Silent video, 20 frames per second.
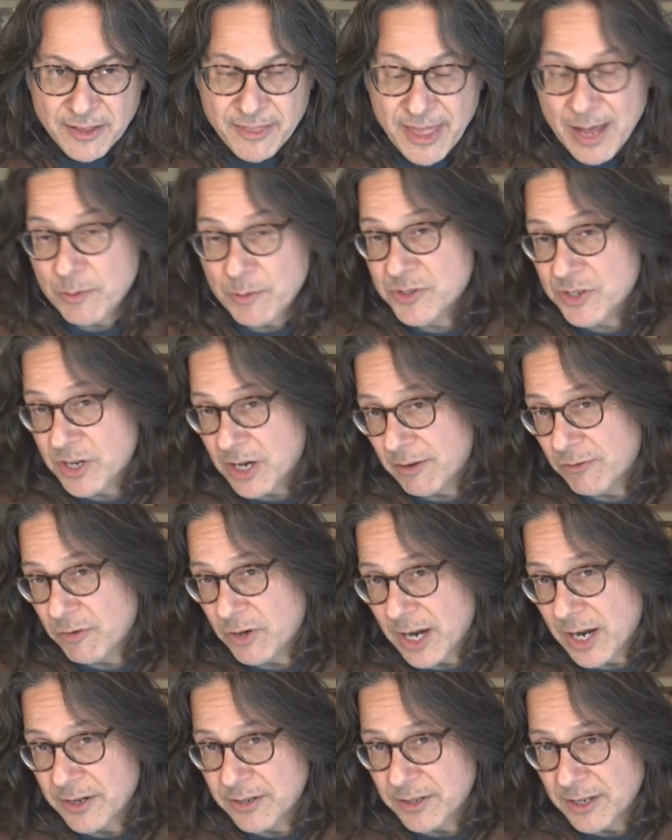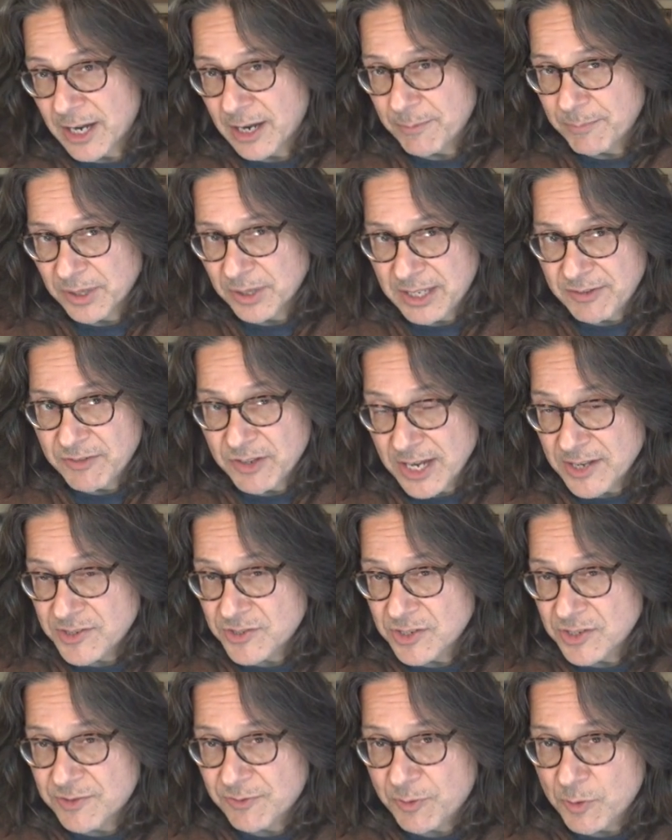That was covered on, I believe,
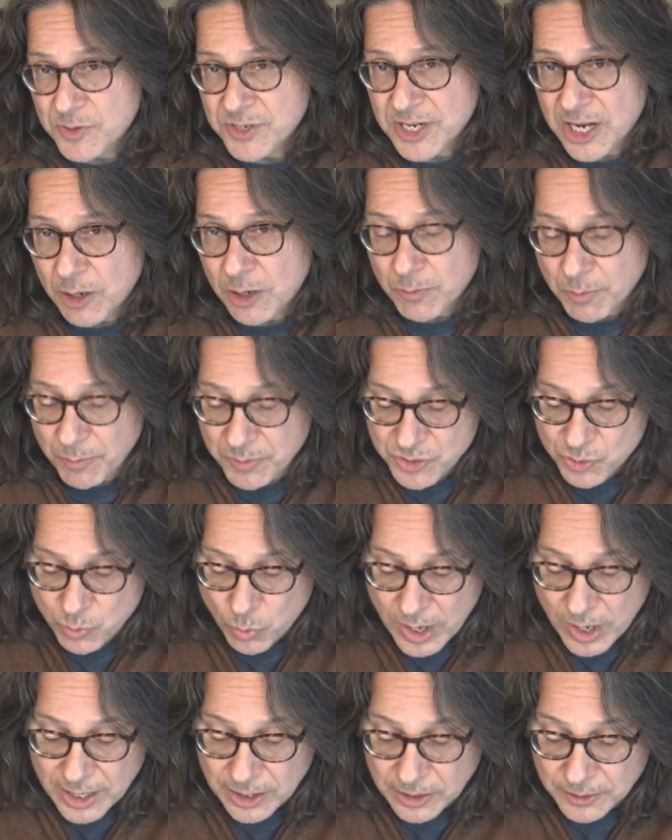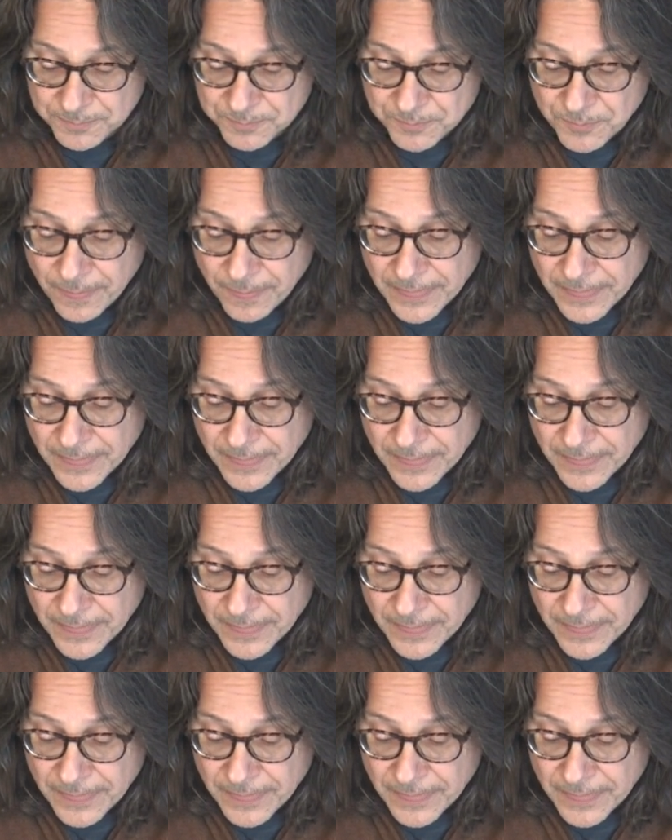Yes's first album as well.